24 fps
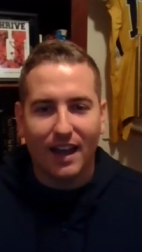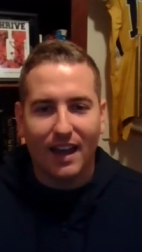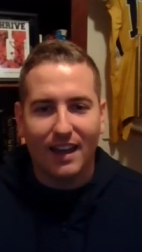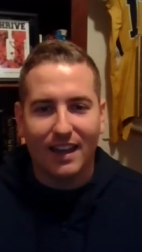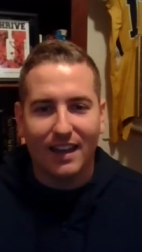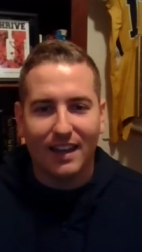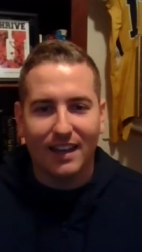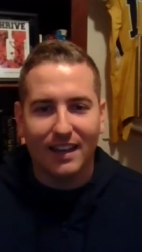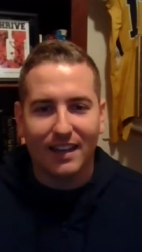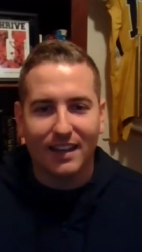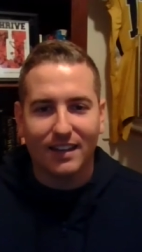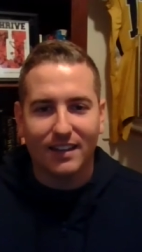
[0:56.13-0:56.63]

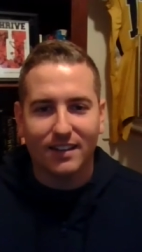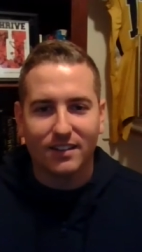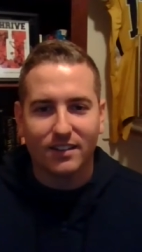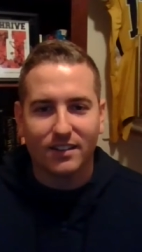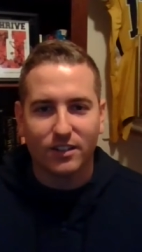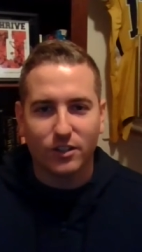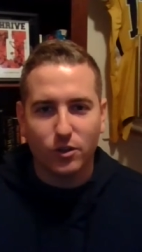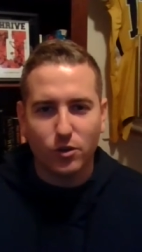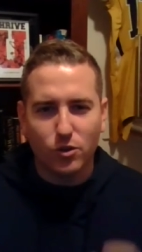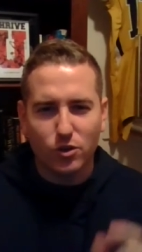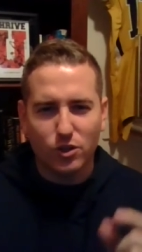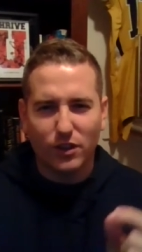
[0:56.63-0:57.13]
and
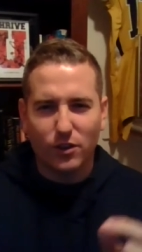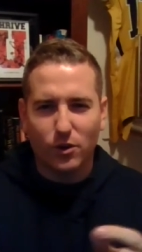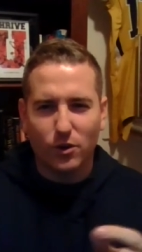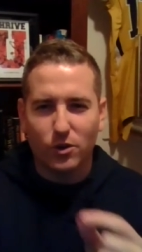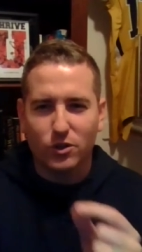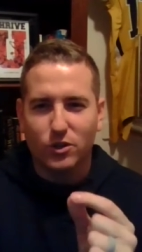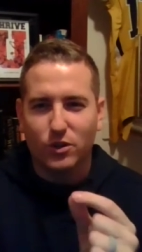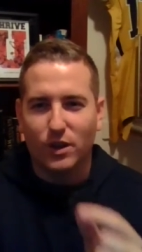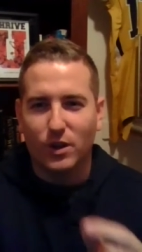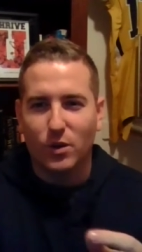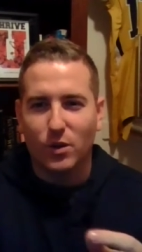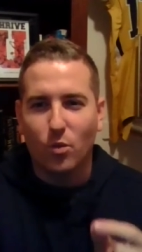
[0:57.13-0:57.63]
usually there
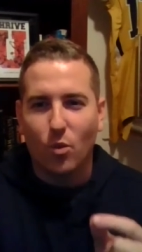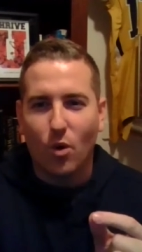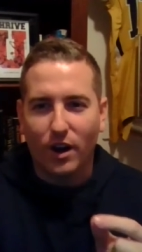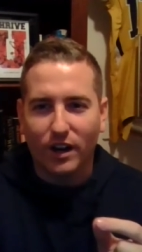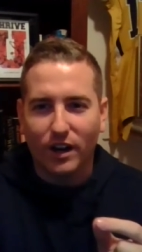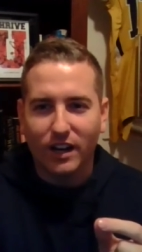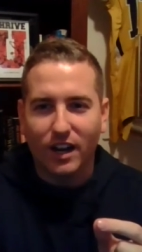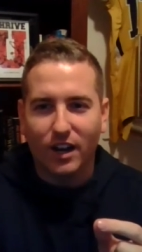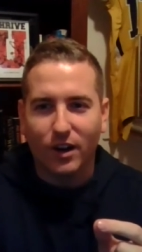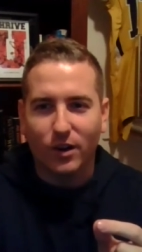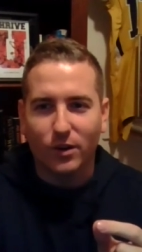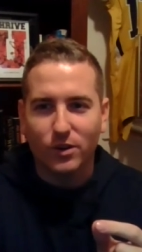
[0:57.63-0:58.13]
was only
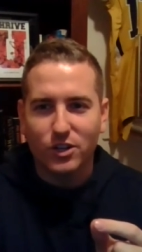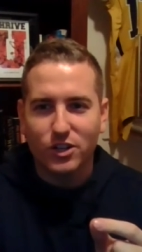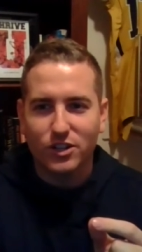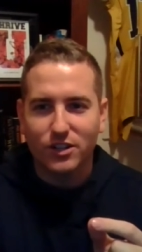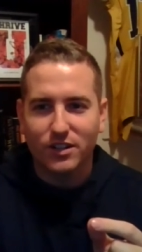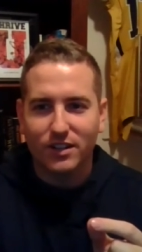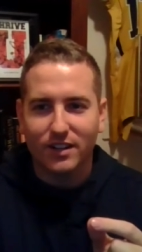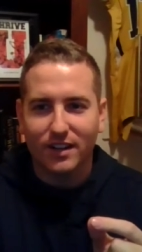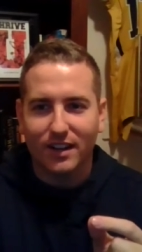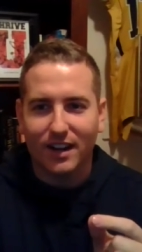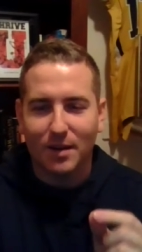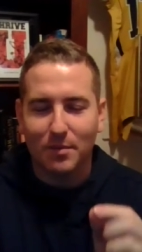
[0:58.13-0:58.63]
one
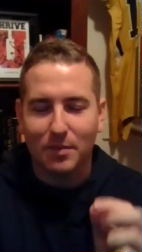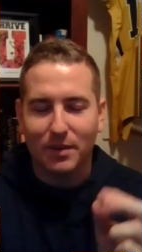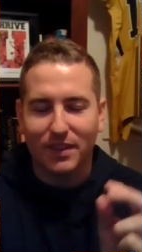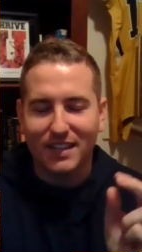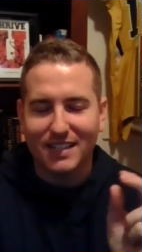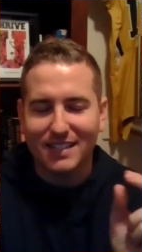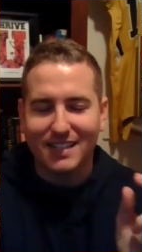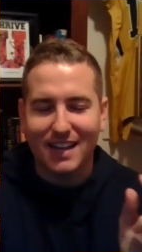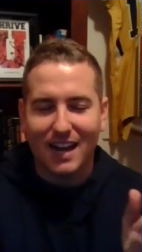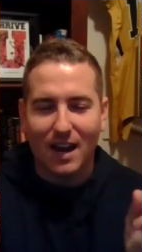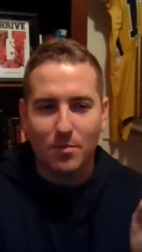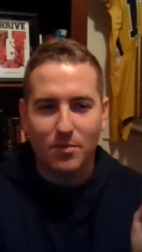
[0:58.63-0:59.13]
coach, uh, but
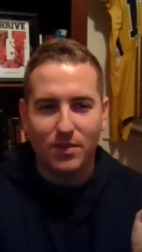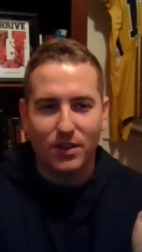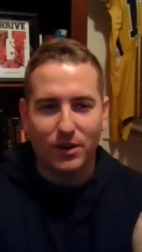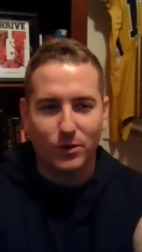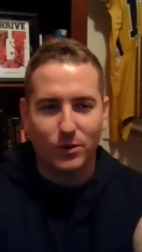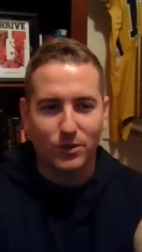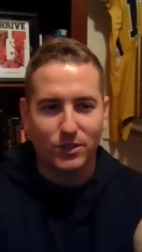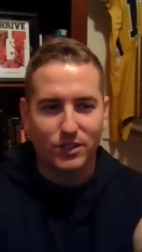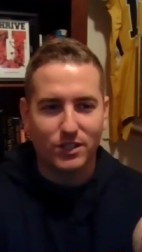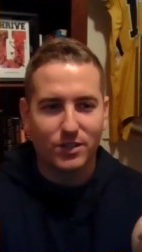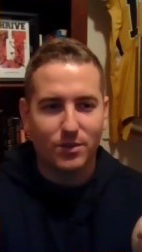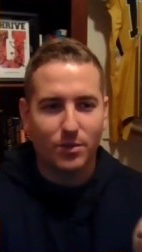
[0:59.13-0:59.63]
this time
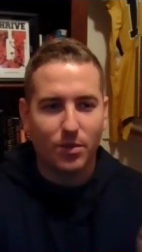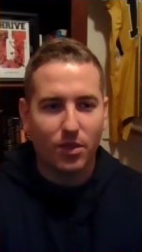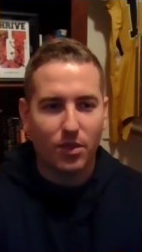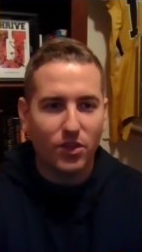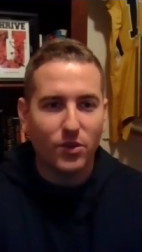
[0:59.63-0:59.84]
there was